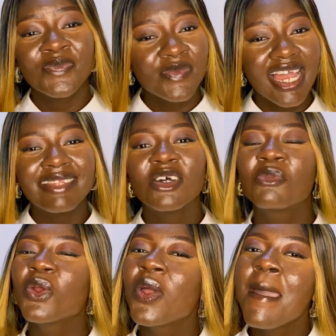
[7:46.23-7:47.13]
and tell me
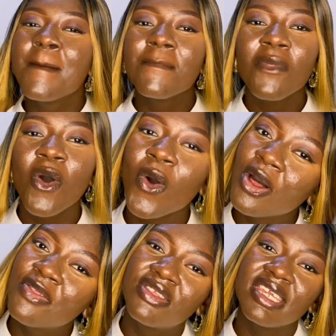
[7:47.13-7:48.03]
more
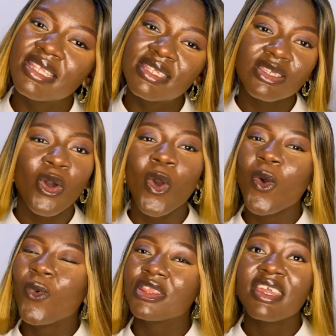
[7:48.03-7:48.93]
things or
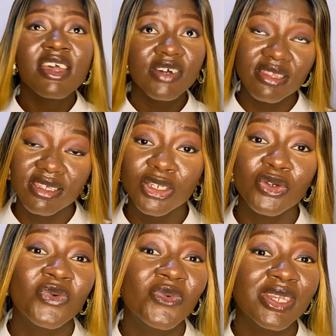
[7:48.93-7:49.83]
whatever thing you
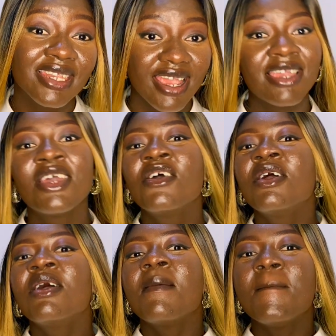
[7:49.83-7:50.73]
would like
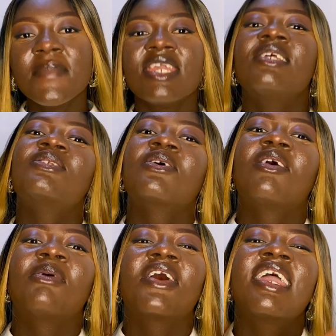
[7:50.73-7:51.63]
me to talk
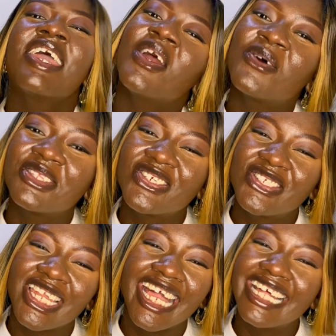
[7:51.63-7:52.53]
about here on this
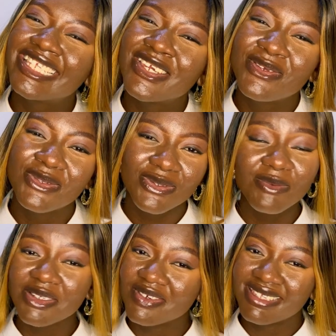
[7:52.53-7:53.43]
channel. And thank you so much
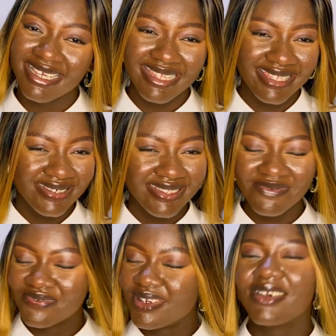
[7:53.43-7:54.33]
for staying till the
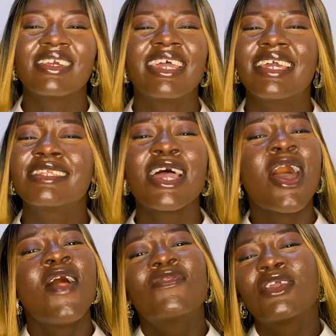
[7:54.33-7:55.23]
very end.
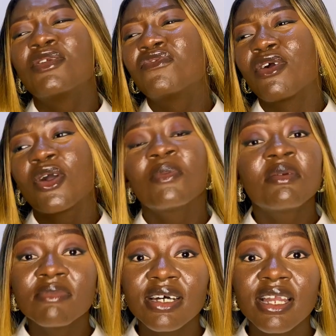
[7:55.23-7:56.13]
Thank you for coming
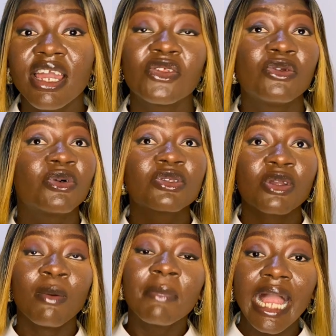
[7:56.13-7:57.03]
back. I know you also
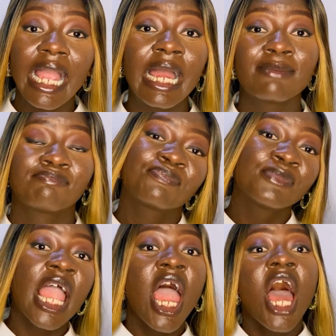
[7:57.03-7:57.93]
come back.
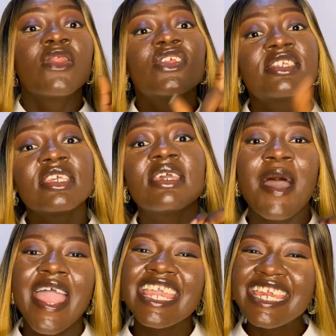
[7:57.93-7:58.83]
See ya
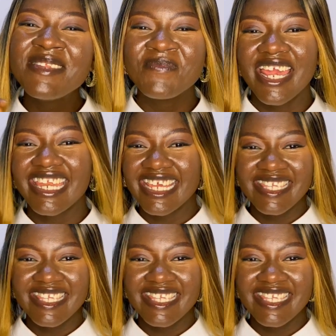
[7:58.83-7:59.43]
in my next